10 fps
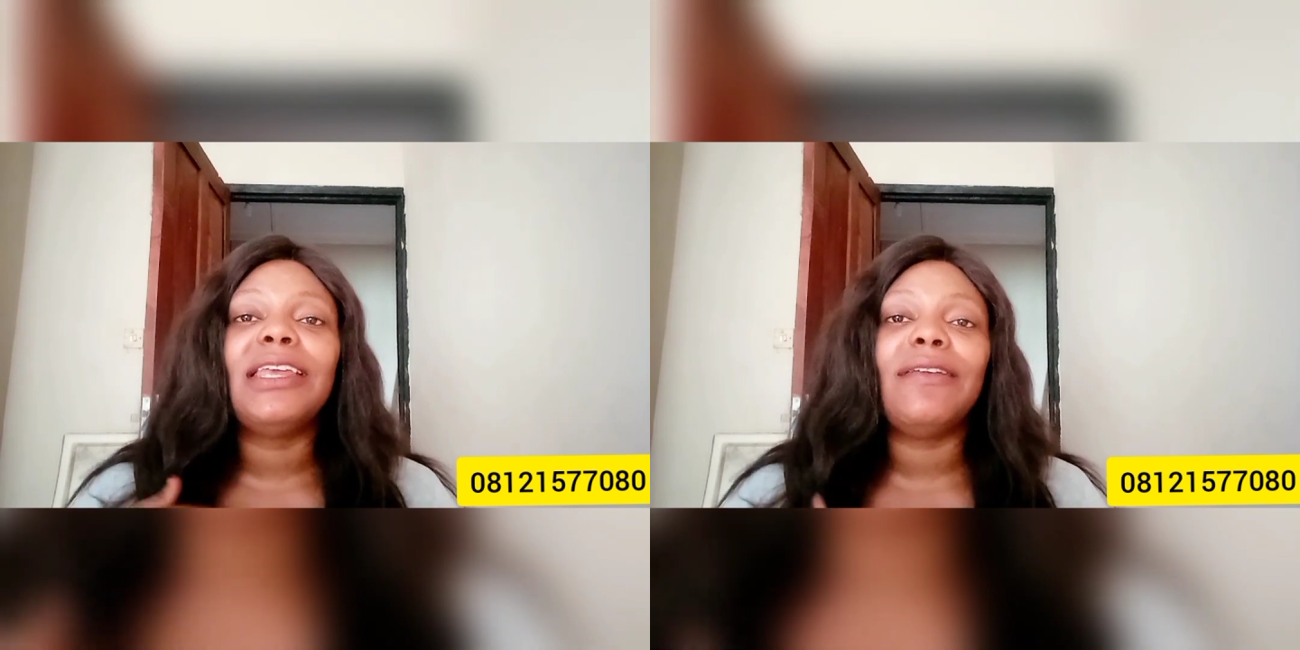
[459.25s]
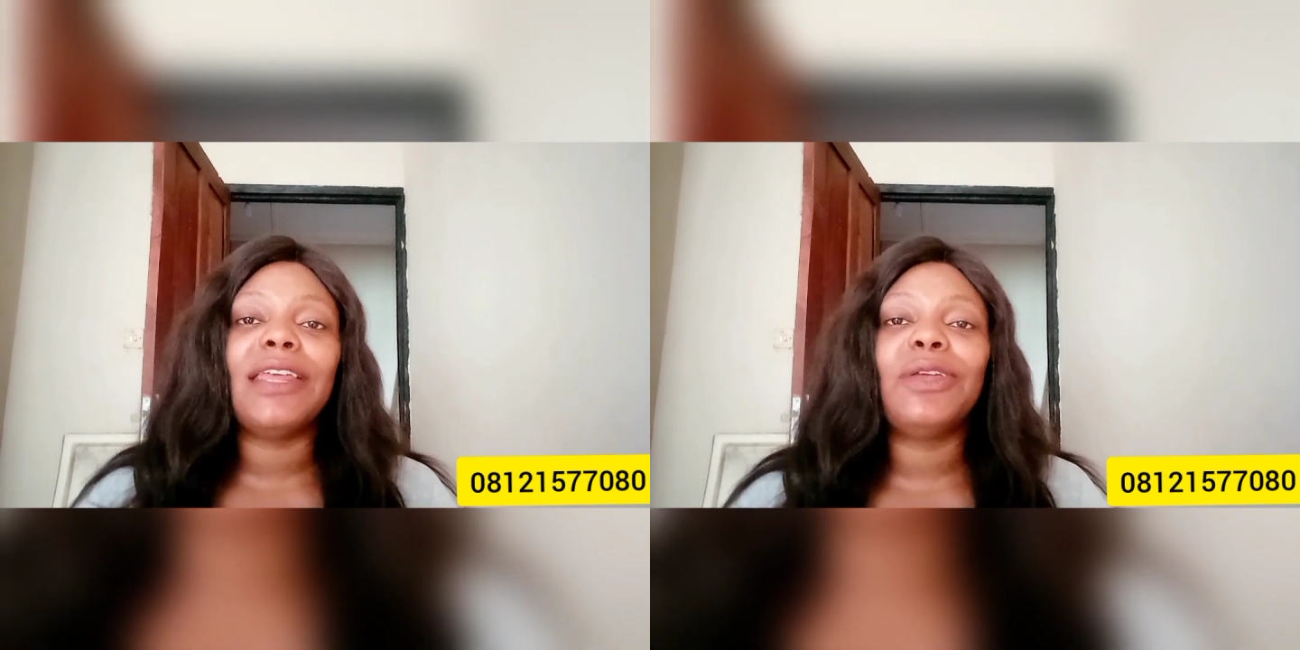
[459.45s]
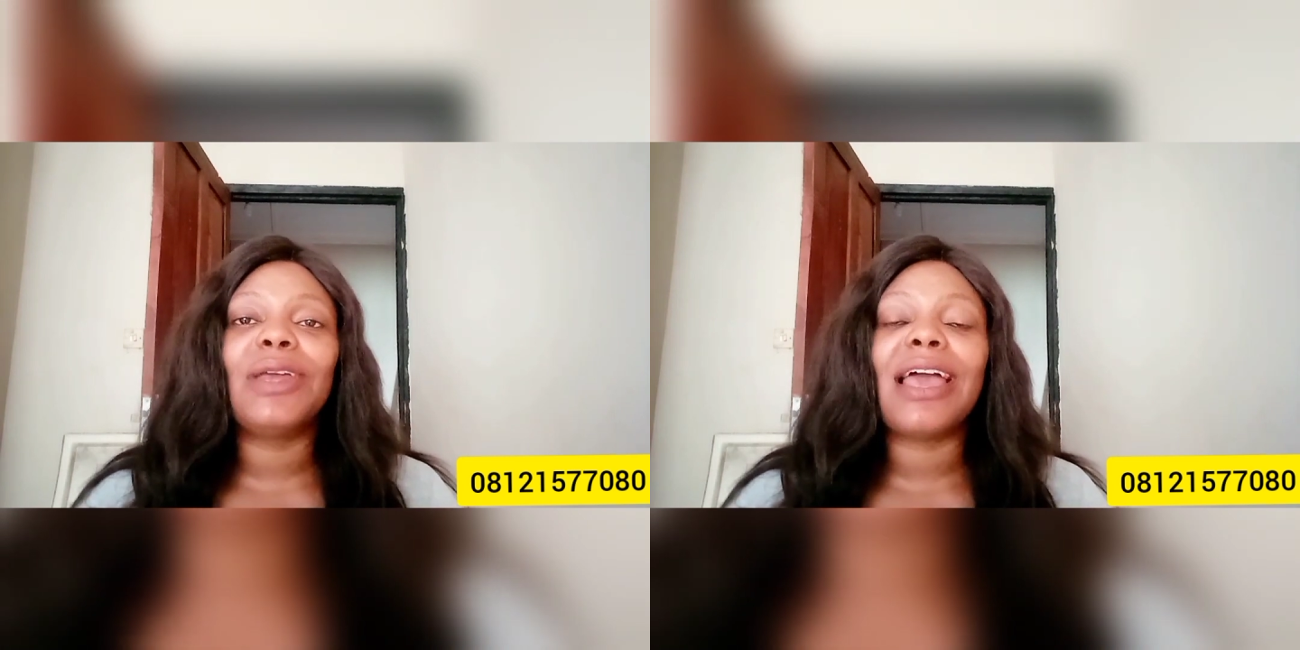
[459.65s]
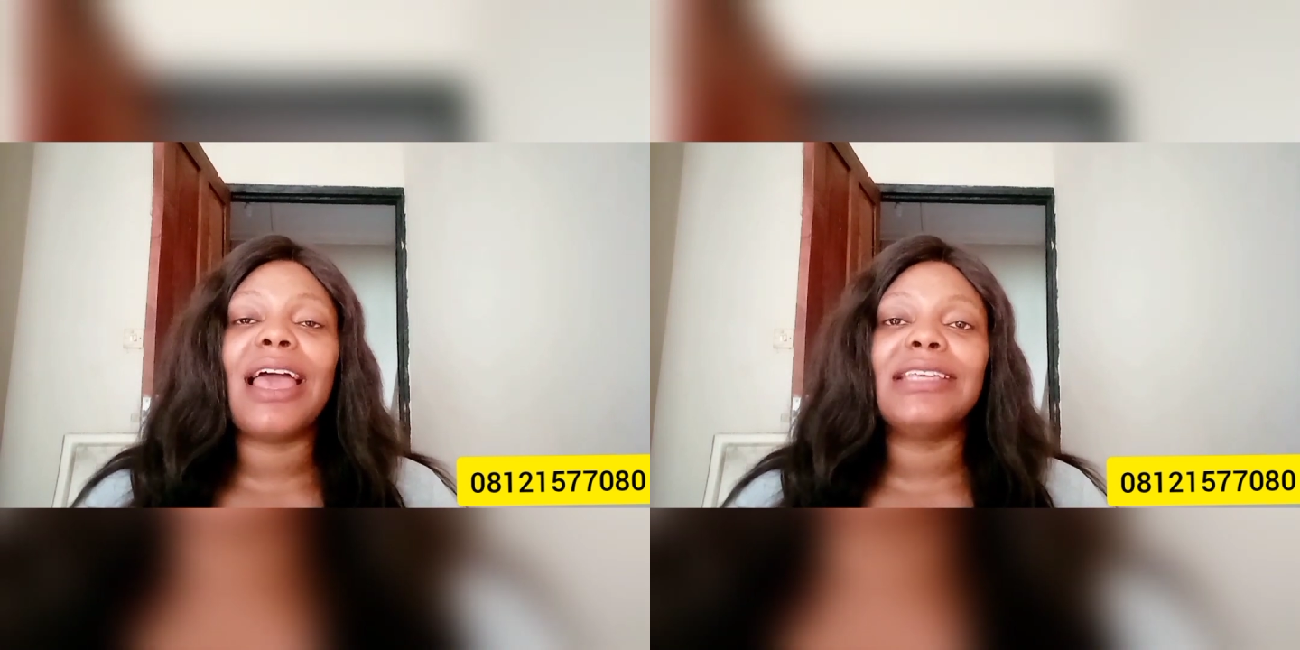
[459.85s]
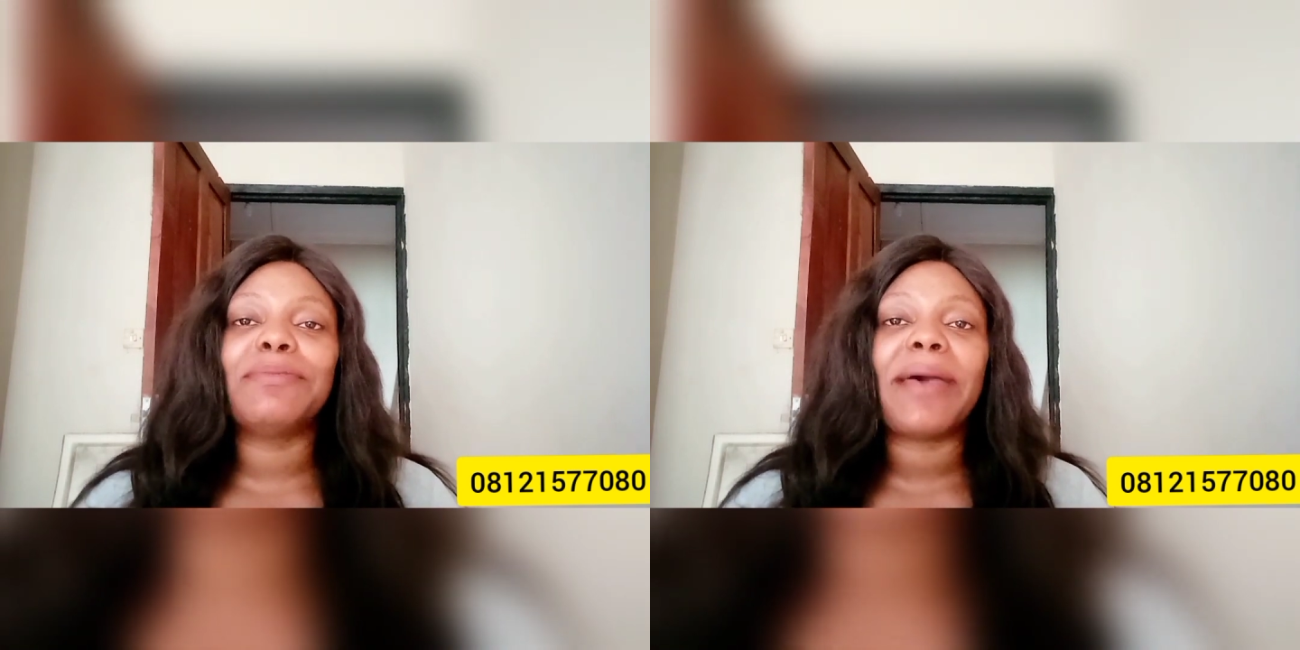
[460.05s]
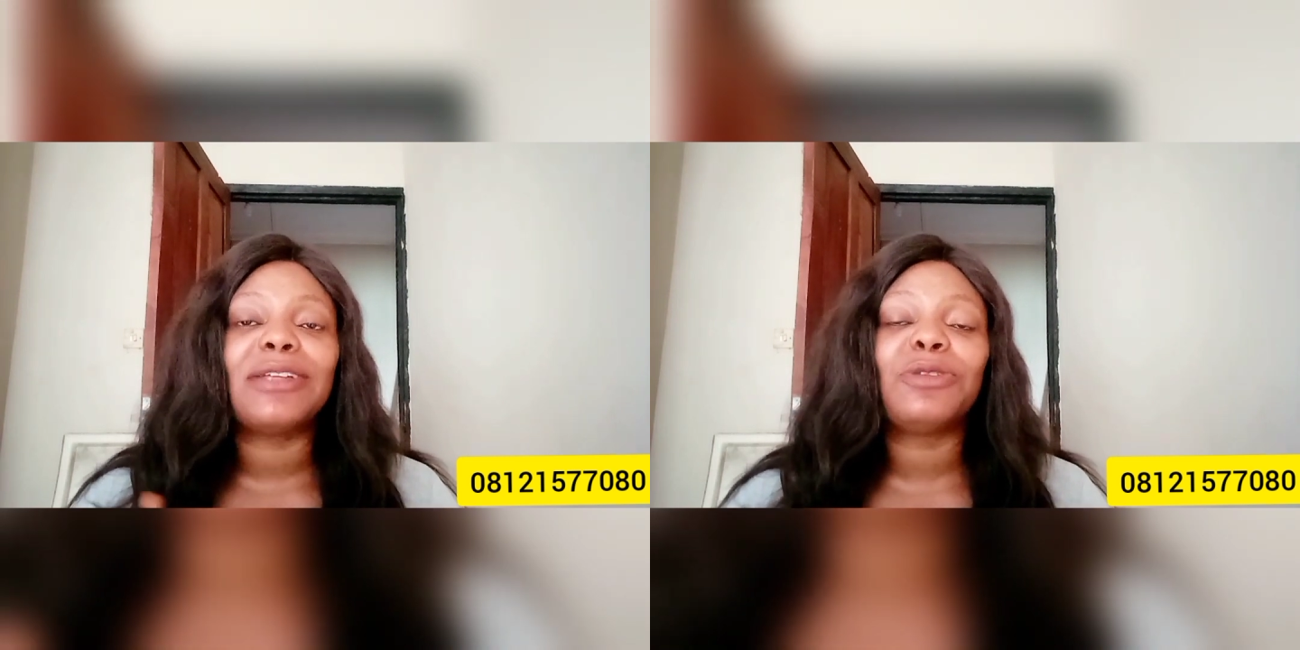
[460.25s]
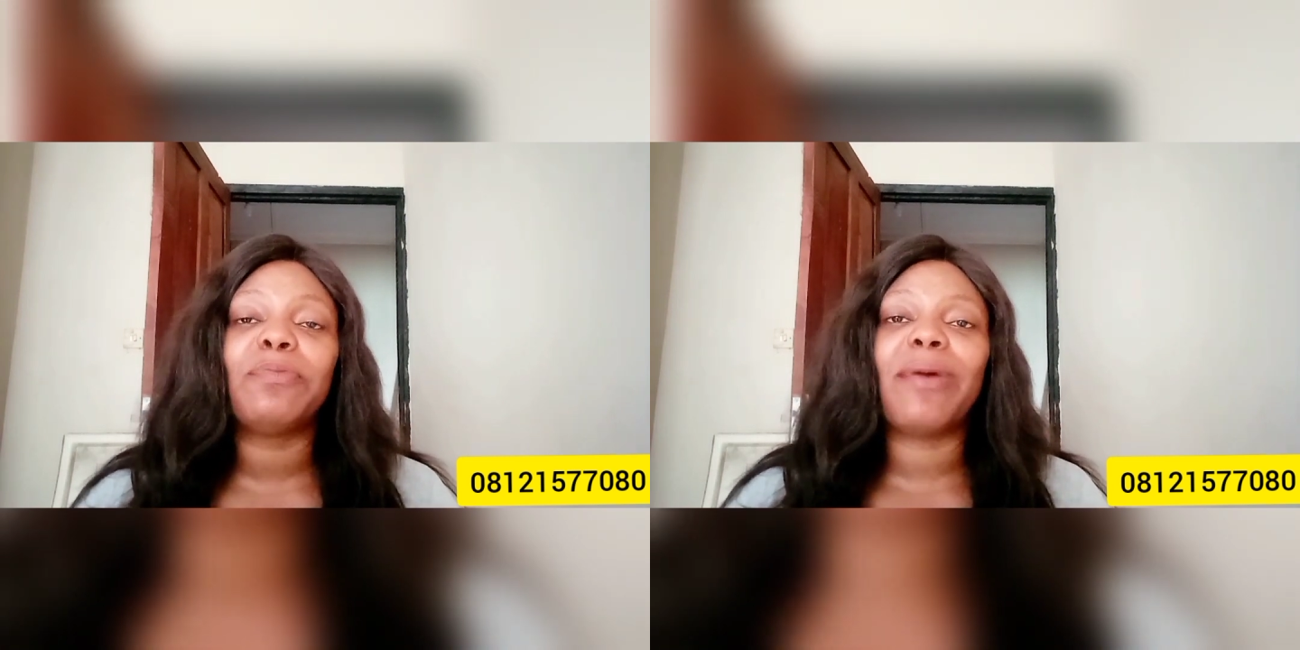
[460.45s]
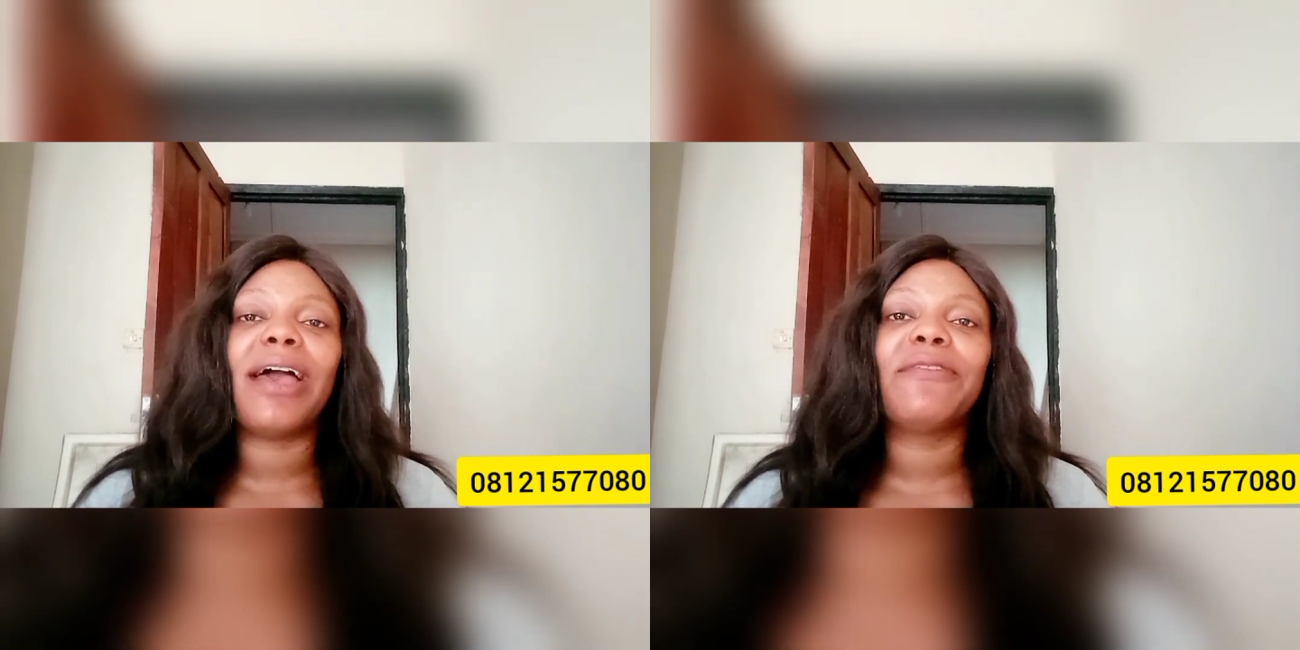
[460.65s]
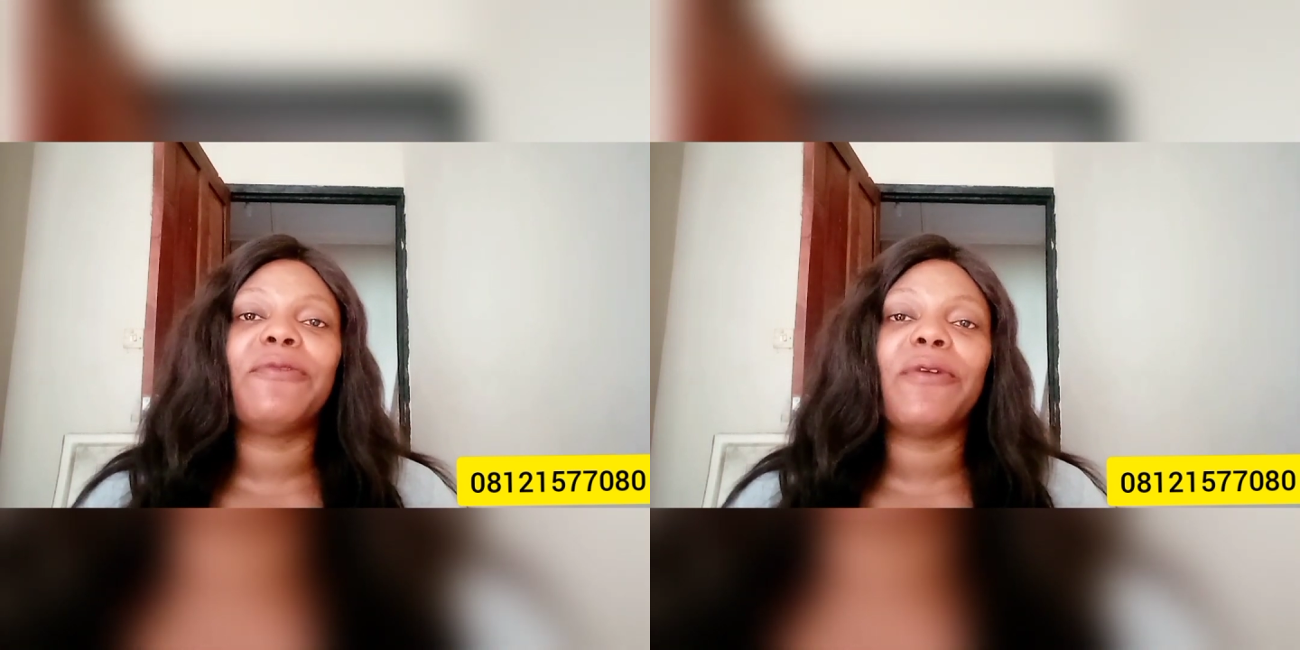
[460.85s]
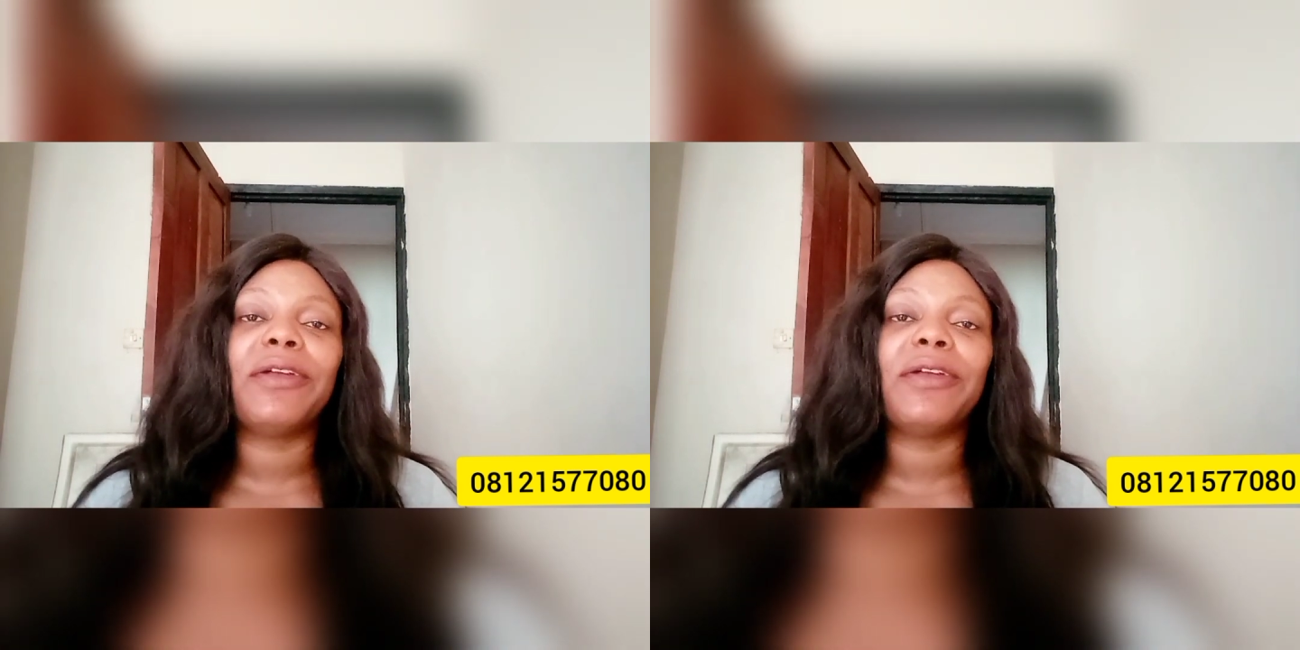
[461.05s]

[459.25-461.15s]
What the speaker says: giving you guys back-to-back